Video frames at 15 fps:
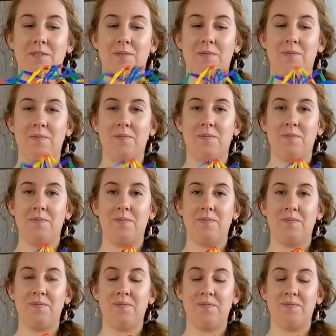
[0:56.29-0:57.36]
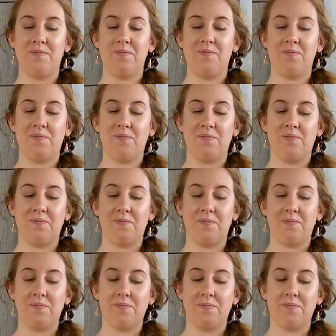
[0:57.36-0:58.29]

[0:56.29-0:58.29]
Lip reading: (silence)